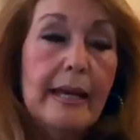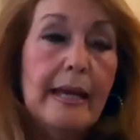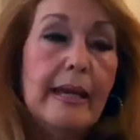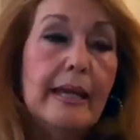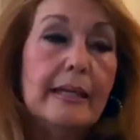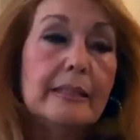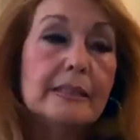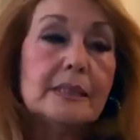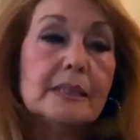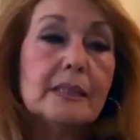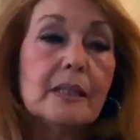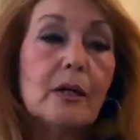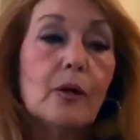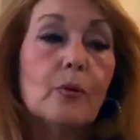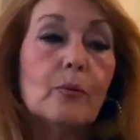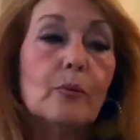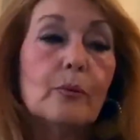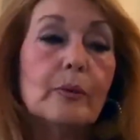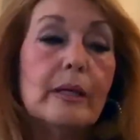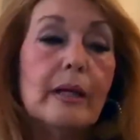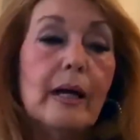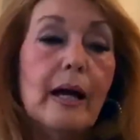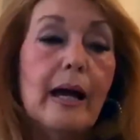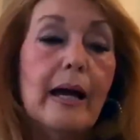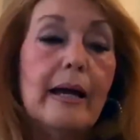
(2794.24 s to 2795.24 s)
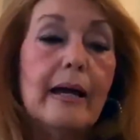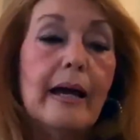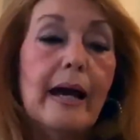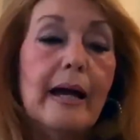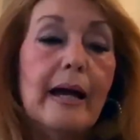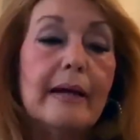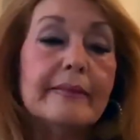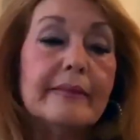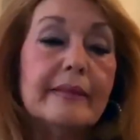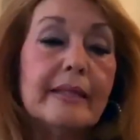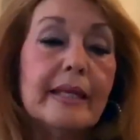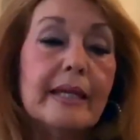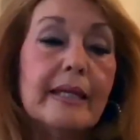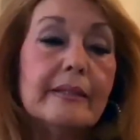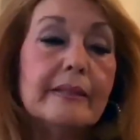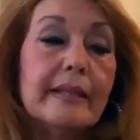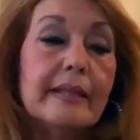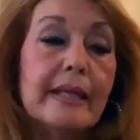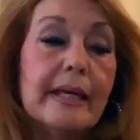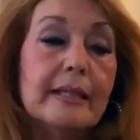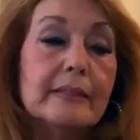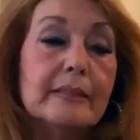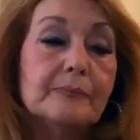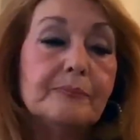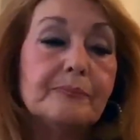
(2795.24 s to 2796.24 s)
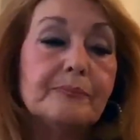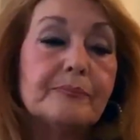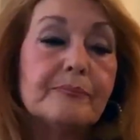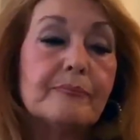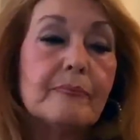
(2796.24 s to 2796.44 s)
And so I think that